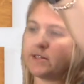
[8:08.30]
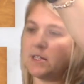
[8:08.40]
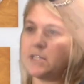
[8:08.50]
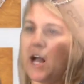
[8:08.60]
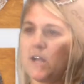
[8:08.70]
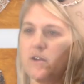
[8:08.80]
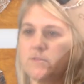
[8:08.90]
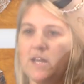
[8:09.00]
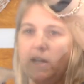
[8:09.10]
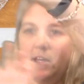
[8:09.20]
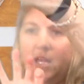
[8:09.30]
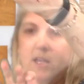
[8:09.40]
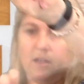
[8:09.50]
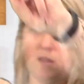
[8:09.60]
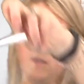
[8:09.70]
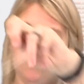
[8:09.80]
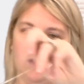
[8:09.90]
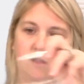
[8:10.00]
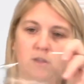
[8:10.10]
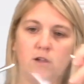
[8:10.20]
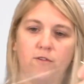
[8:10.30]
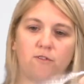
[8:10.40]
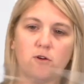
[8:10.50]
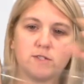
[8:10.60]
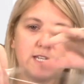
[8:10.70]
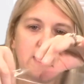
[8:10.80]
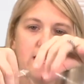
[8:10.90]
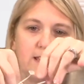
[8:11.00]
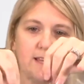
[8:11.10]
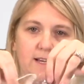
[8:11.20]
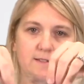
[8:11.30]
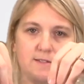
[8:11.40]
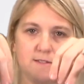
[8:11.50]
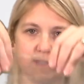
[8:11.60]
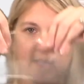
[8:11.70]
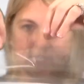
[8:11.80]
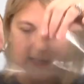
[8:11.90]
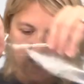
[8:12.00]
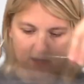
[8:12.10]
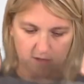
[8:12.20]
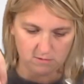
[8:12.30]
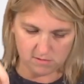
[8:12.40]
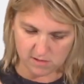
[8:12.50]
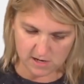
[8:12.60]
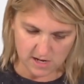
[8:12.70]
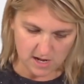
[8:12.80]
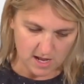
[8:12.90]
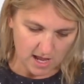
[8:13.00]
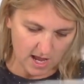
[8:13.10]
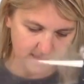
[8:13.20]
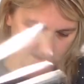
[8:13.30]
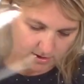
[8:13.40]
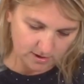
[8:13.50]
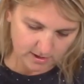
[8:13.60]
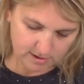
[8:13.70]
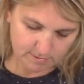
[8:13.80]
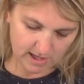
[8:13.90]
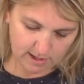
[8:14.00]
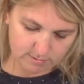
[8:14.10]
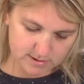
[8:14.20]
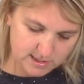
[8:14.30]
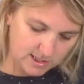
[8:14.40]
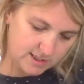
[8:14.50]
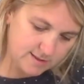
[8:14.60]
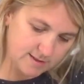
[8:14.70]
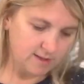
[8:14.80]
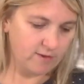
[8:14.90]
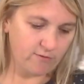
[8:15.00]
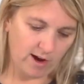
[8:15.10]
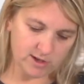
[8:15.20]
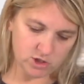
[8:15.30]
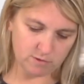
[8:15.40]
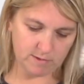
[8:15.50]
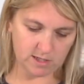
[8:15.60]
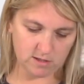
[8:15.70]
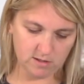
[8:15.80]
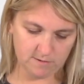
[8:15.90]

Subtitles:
taco technique. You fold it like this, like a taco. And then you're gonna be able to easily find your middle.